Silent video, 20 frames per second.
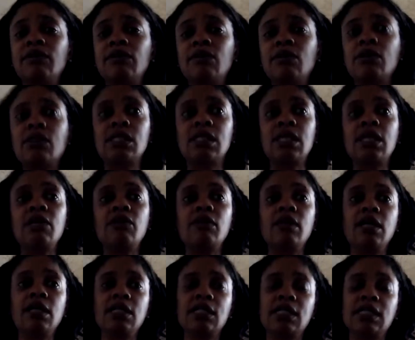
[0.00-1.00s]
or see or
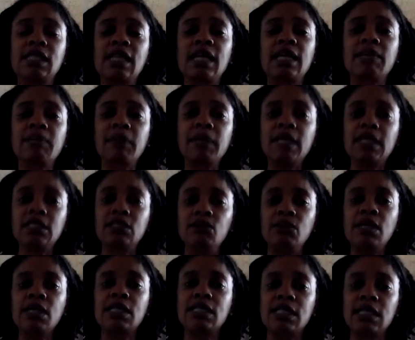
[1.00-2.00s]
understand, but it do
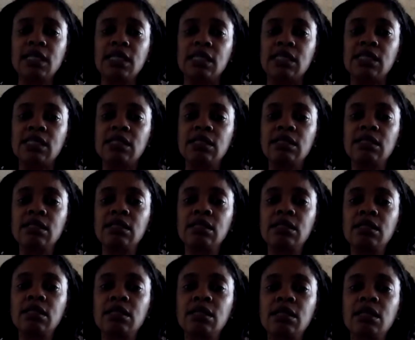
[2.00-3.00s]
exist.
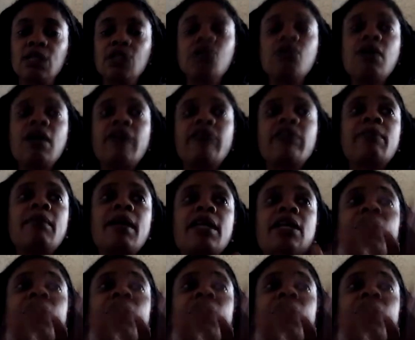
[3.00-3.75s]
You have to make